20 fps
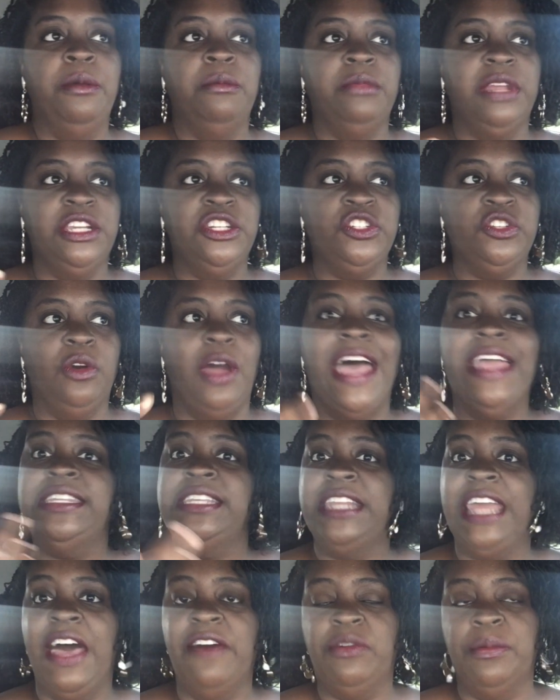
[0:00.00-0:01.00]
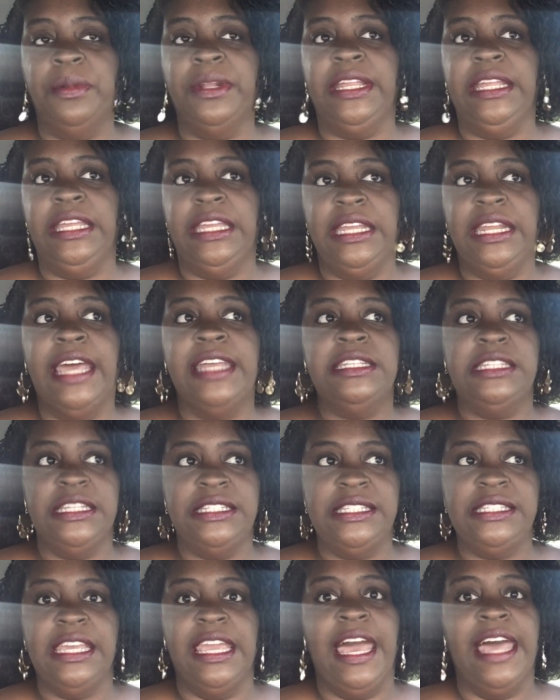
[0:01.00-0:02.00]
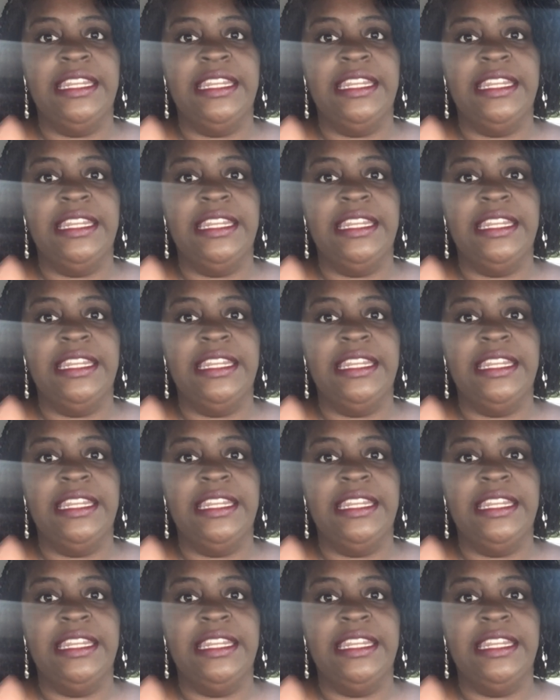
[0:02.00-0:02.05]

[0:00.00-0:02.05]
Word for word: Make sure I did have a blanket. I did say